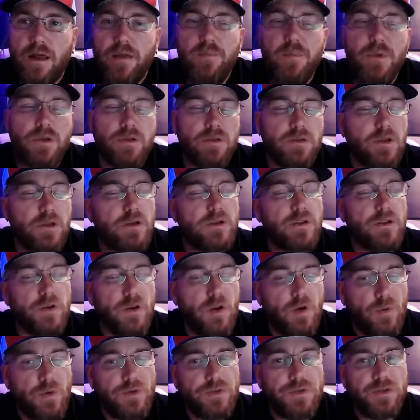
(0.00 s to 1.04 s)
I bet a lot of you
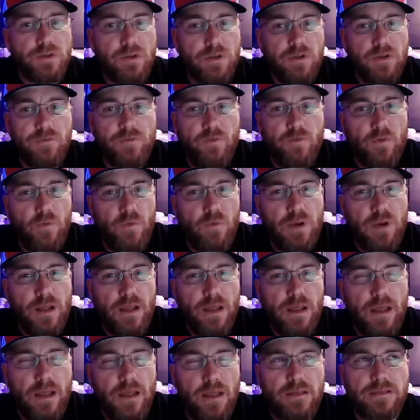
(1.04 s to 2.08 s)
know what you're looking for,
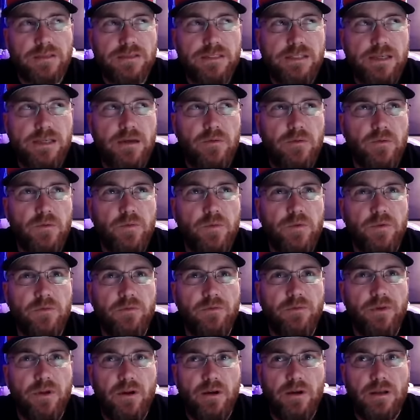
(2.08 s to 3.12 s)
but I can see how it would be
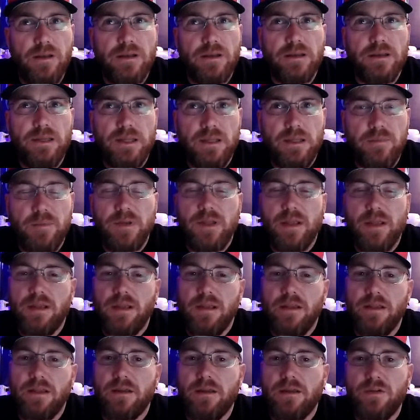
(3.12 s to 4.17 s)
very
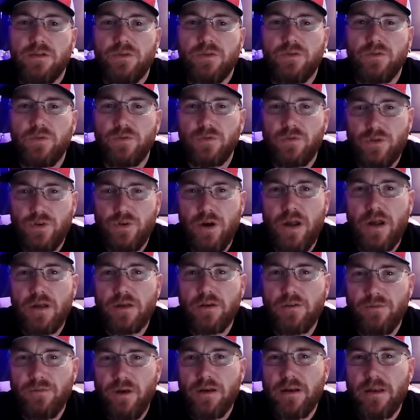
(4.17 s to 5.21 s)
intimidating to try
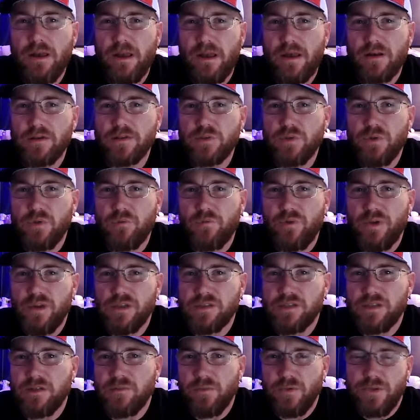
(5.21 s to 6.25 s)
to find a house to
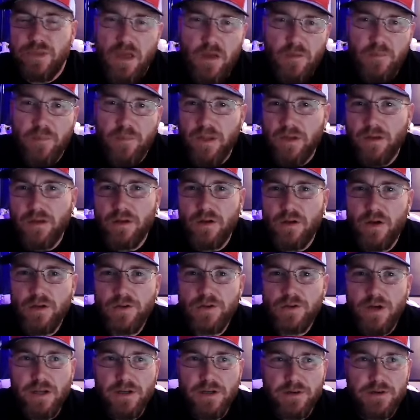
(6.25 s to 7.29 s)
invest in without being a
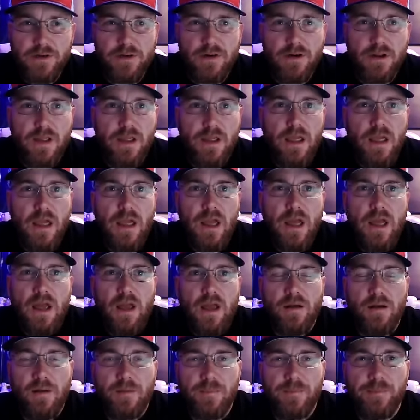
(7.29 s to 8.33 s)
contractor.
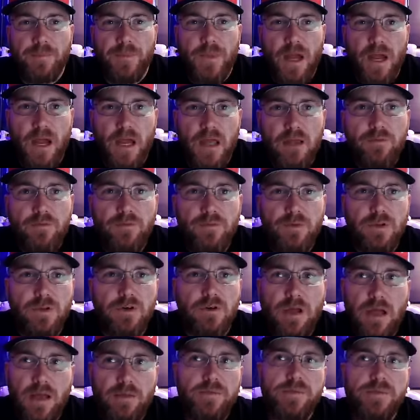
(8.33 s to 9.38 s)
I'm
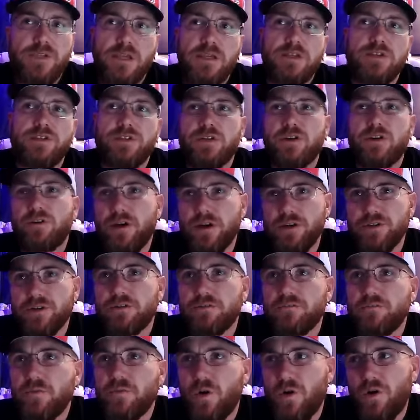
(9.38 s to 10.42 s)
a second
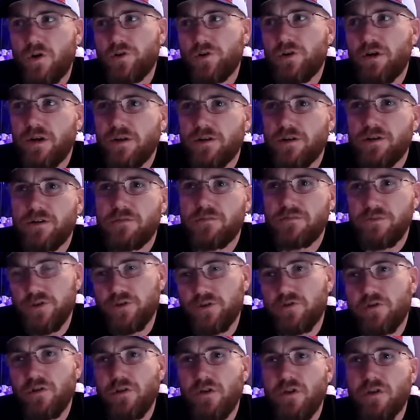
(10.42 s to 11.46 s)
generation contractor,
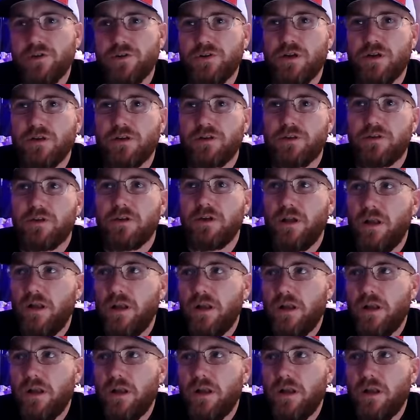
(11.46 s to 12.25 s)
general contractor.